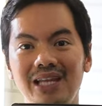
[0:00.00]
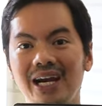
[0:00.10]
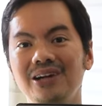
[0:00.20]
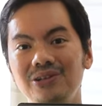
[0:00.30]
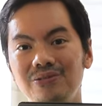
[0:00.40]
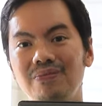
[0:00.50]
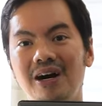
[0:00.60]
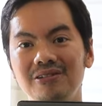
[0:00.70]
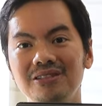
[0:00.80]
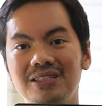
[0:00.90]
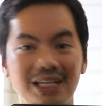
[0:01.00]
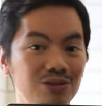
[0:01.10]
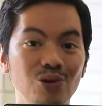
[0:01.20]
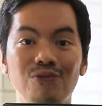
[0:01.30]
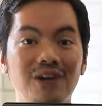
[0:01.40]
Dare You mouse and
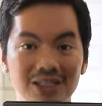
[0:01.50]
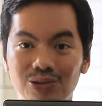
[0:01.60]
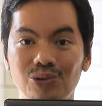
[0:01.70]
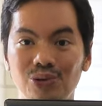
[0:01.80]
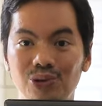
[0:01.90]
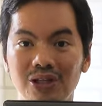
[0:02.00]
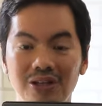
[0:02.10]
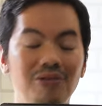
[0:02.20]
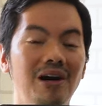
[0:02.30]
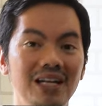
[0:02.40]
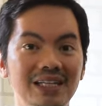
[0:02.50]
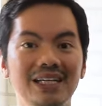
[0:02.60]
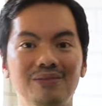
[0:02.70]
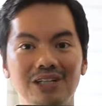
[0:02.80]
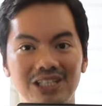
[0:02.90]
so far so good,
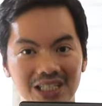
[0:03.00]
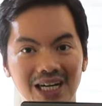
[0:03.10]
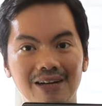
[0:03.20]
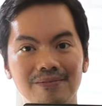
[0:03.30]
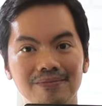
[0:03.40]
quality naman siya.